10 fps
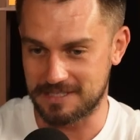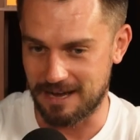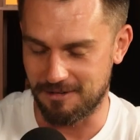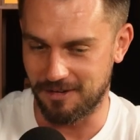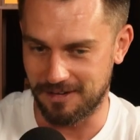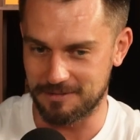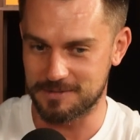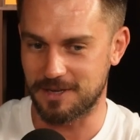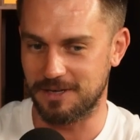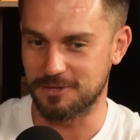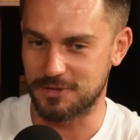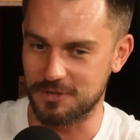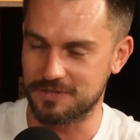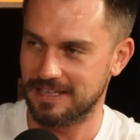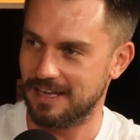how long, and it was only on
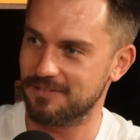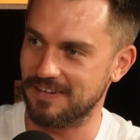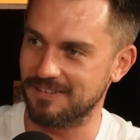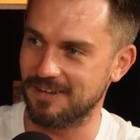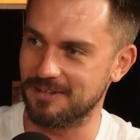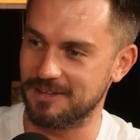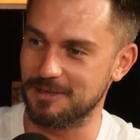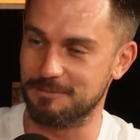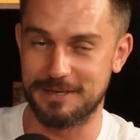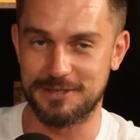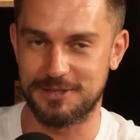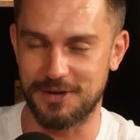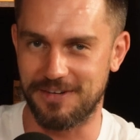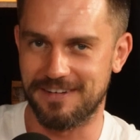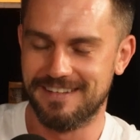Tuesday that I found out that you'd been
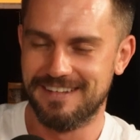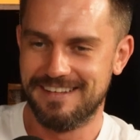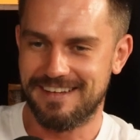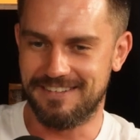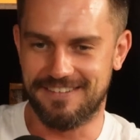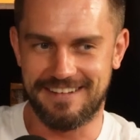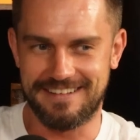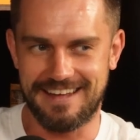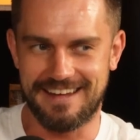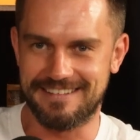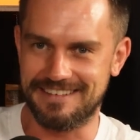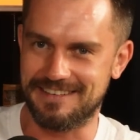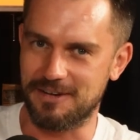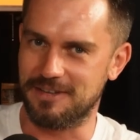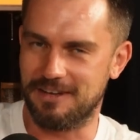shot, and you were like, yeah, I did
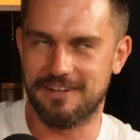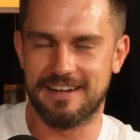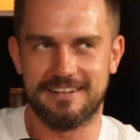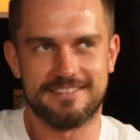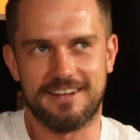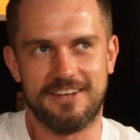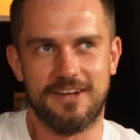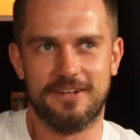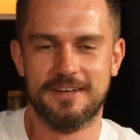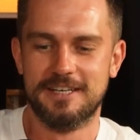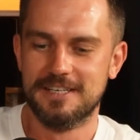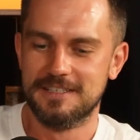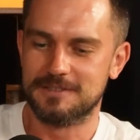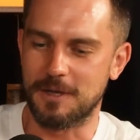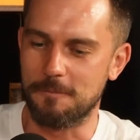tell you that, right? And I was like, no.
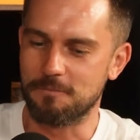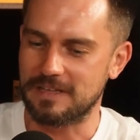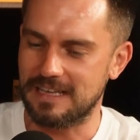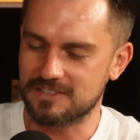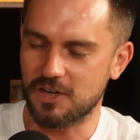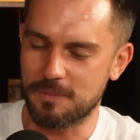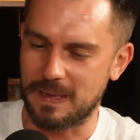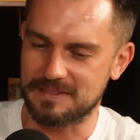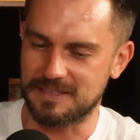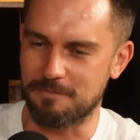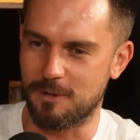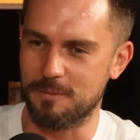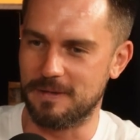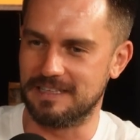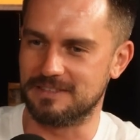So let's go back to that
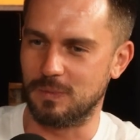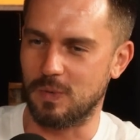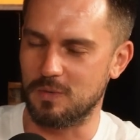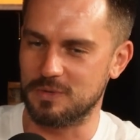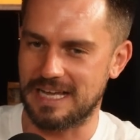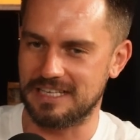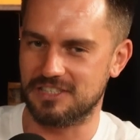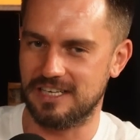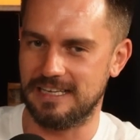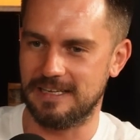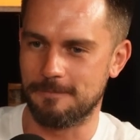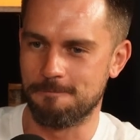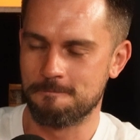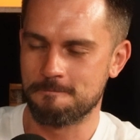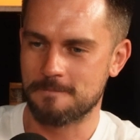moment then. So what was actually
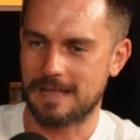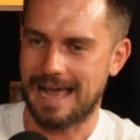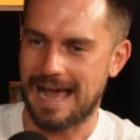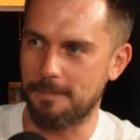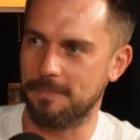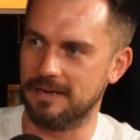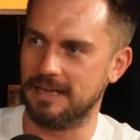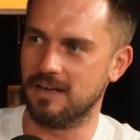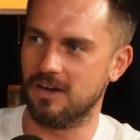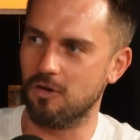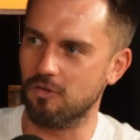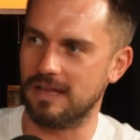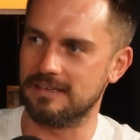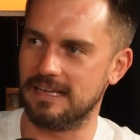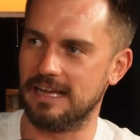happening on
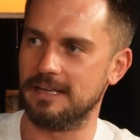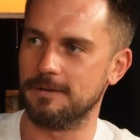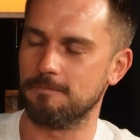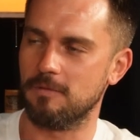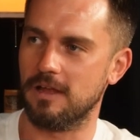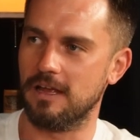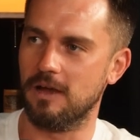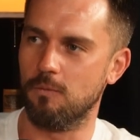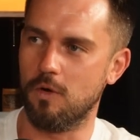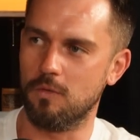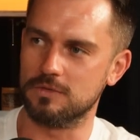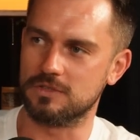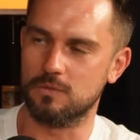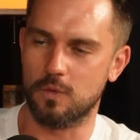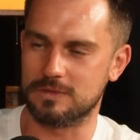that day, and what
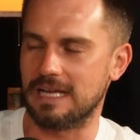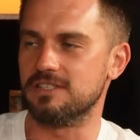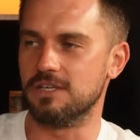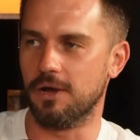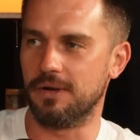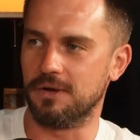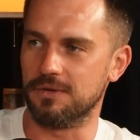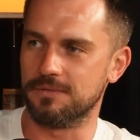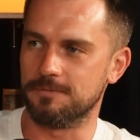was actually going on?